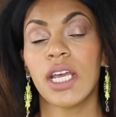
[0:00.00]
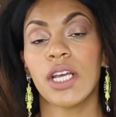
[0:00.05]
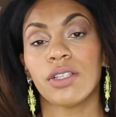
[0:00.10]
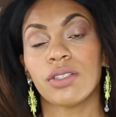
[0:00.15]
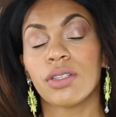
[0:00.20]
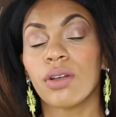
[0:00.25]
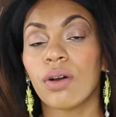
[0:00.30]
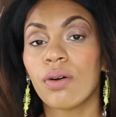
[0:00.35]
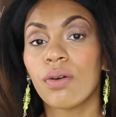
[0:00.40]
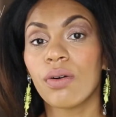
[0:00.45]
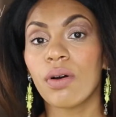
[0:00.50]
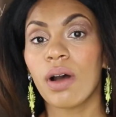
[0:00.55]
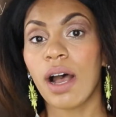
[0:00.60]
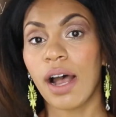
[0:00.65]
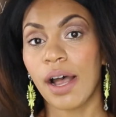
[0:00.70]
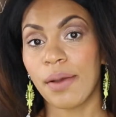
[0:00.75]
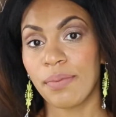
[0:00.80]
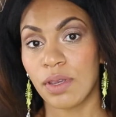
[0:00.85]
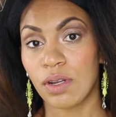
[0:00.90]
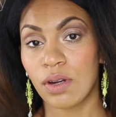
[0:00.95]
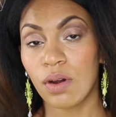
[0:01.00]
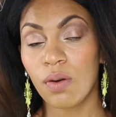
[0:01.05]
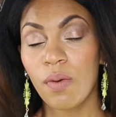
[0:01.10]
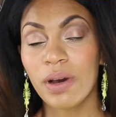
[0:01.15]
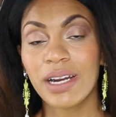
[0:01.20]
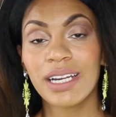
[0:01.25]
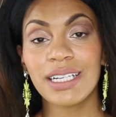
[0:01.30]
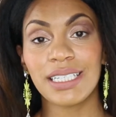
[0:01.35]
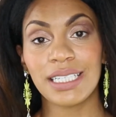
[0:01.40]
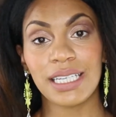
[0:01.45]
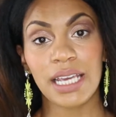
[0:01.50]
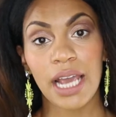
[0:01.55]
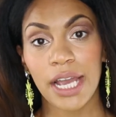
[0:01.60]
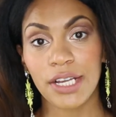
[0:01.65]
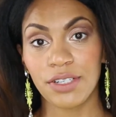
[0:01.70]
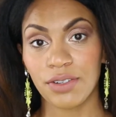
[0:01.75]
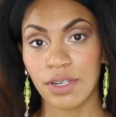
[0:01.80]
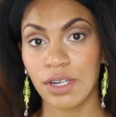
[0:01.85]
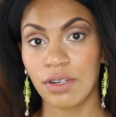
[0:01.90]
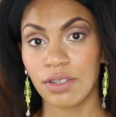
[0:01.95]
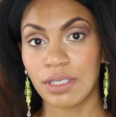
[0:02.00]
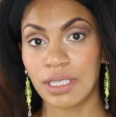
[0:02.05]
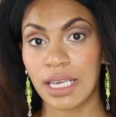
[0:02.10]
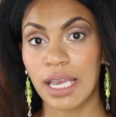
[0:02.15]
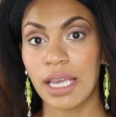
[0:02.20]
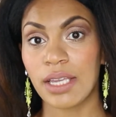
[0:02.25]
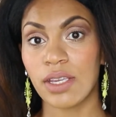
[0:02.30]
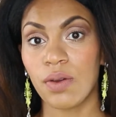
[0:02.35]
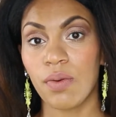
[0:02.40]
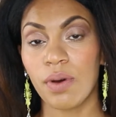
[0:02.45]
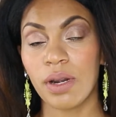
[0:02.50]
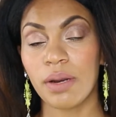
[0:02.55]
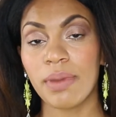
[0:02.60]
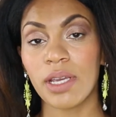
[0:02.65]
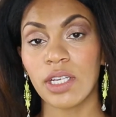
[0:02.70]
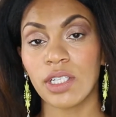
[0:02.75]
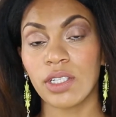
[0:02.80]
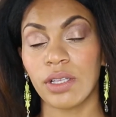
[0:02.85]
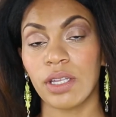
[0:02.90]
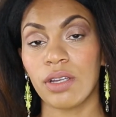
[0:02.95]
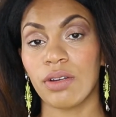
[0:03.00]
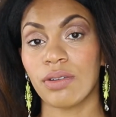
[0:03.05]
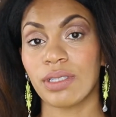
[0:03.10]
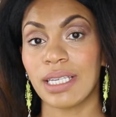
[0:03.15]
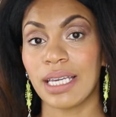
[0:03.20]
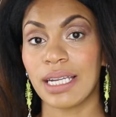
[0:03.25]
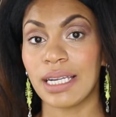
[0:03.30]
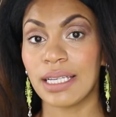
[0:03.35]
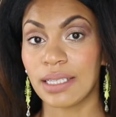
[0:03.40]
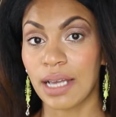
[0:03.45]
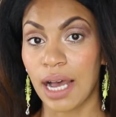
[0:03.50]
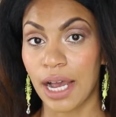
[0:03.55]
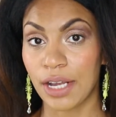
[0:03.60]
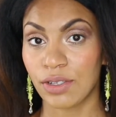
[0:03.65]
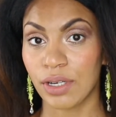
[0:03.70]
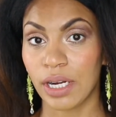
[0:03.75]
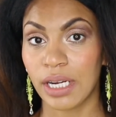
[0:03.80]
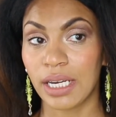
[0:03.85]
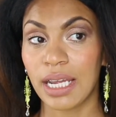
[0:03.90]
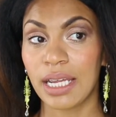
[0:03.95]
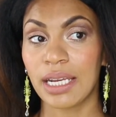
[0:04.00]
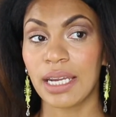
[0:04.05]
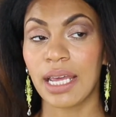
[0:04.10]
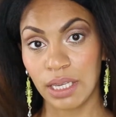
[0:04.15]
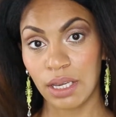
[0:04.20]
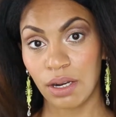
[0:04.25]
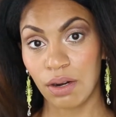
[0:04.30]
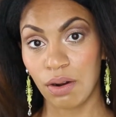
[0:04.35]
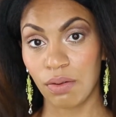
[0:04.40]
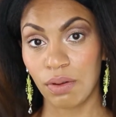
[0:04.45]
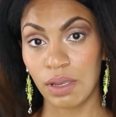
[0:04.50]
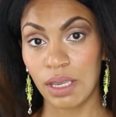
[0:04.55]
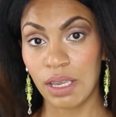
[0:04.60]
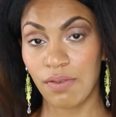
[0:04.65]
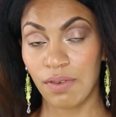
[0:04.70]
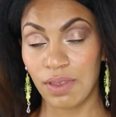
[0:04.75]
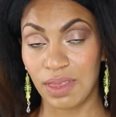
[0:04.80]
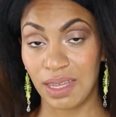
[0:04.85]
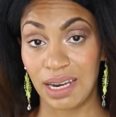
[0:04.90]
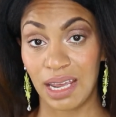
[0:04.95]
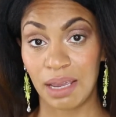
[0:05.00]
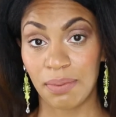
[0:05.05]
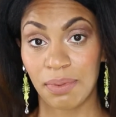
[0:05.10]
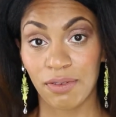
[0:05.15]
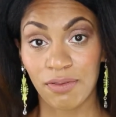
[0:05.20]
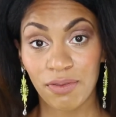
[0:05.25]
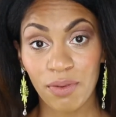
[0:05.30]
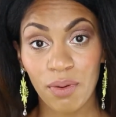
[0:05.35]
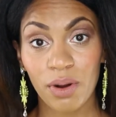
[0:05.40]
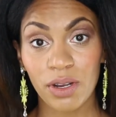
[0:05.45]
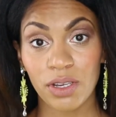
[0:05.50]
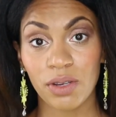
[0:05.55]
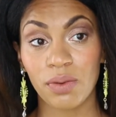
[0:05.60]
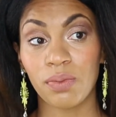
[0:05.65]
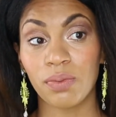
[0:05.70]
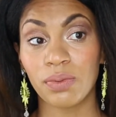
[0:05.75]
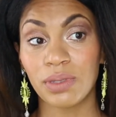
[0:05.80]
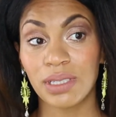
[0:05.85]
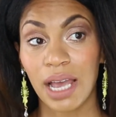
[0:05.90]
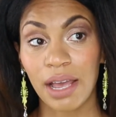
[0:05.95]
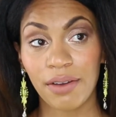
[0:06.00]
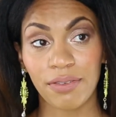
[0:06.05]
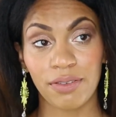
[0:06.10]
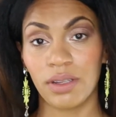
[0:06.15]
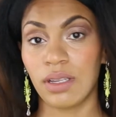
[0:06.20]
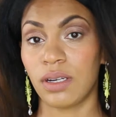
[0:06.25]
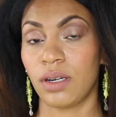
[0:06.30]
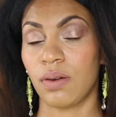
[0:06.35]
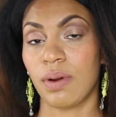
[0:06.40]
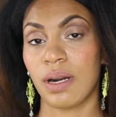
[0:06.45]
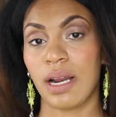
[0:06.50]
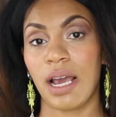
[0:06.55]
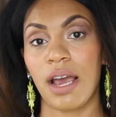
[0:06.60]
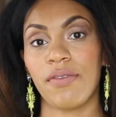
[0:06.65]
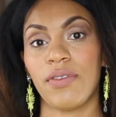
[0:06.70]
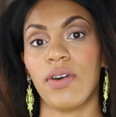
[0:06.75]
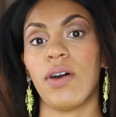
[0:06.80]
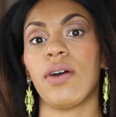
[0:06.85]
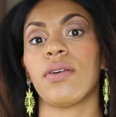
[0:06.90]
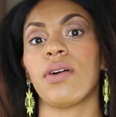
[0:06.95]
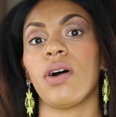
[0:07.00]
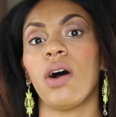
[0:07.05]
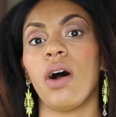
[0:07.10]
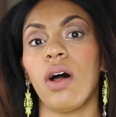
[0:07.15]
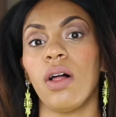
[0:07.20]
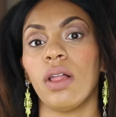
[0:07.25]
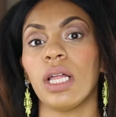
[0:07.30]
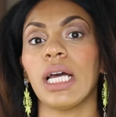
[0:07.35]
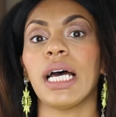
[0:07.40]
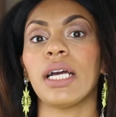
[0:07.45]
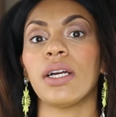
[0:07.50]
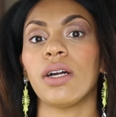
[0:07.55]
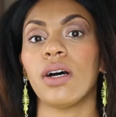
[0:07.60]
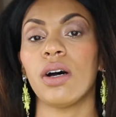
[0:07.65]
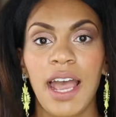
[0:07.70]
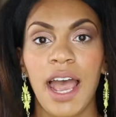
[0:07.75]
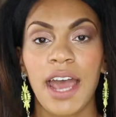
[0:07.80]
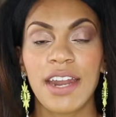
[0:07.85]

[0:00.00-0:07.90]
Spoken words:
So you don't want to dehydrate your skin. You want to make sure that your skin is hydrated. So even the night before, you definitely don't want to have alcohol at all.